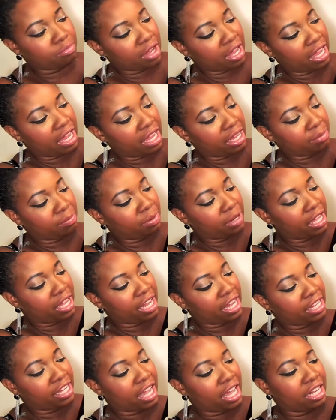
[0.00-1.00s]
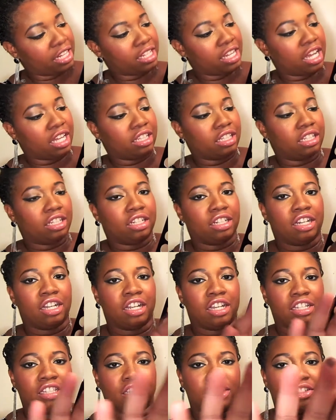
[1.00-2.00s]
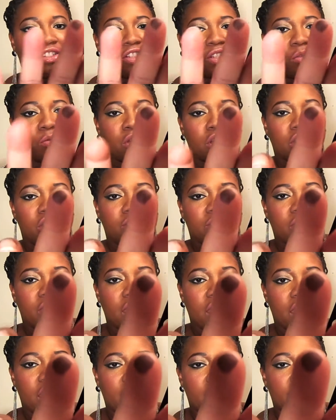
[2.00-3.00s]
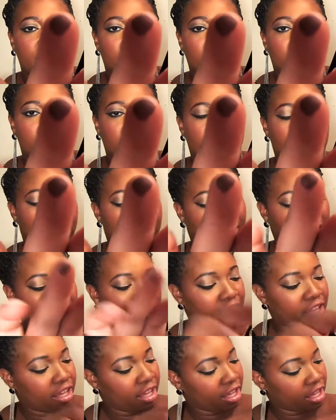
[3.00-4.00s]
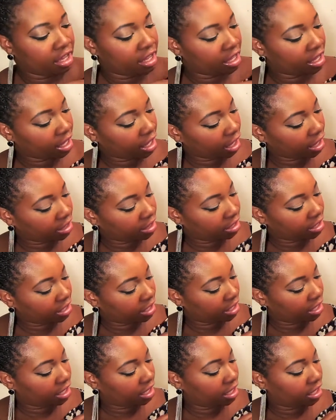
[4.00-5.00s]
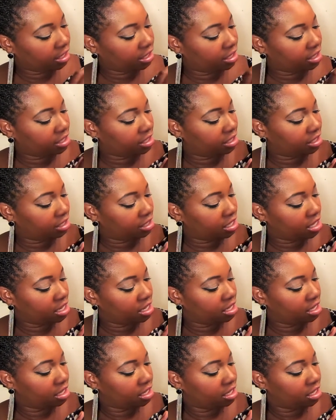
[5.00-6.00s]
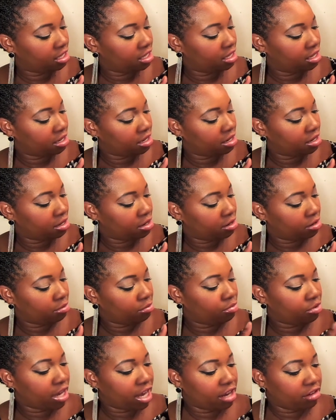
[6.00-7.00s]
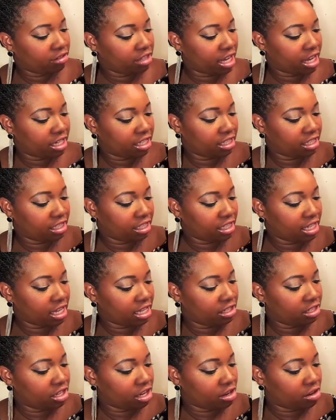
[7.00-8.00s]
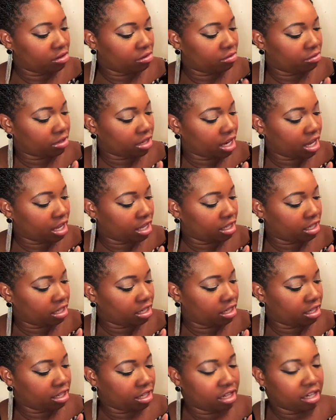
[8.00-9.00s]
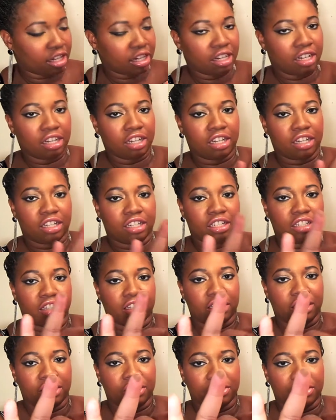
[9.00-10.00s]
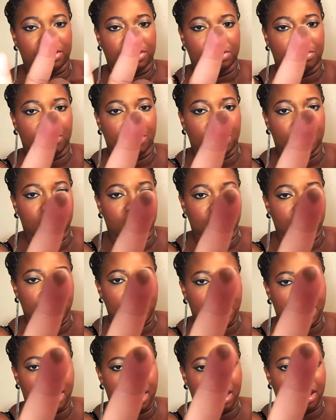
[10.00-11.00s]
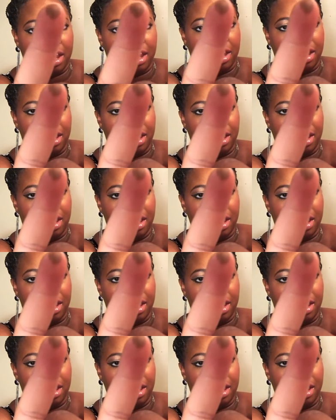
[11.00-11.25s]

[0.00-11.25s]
eggplant kind of color. There's a swatch of that. And then this brown kind of skin tone color. Here's a swatch of that.